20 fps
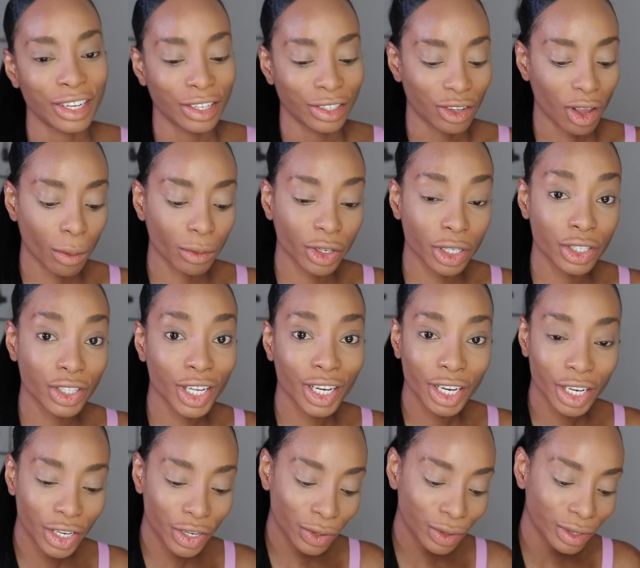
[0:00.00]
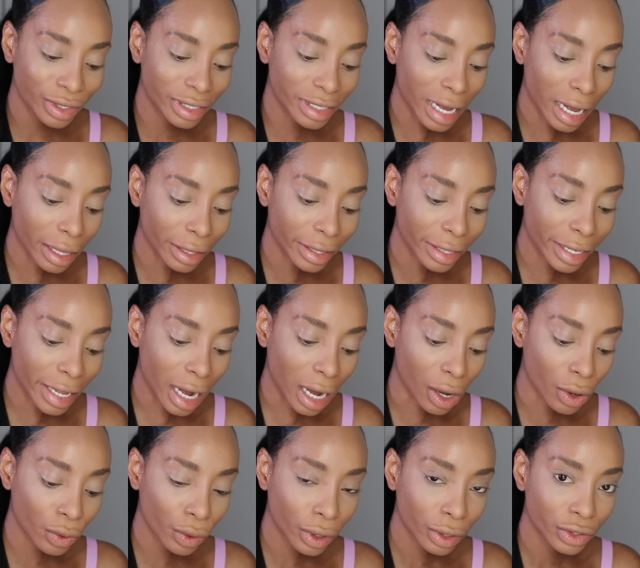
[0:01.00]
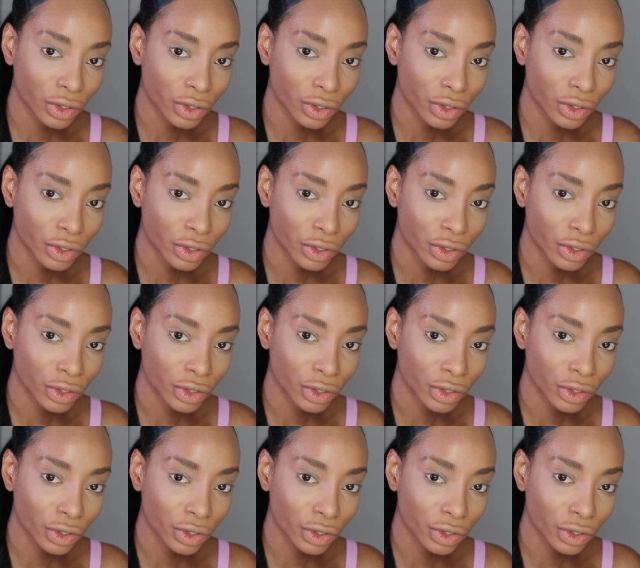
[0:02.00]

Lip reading: So I'm just going to use that now,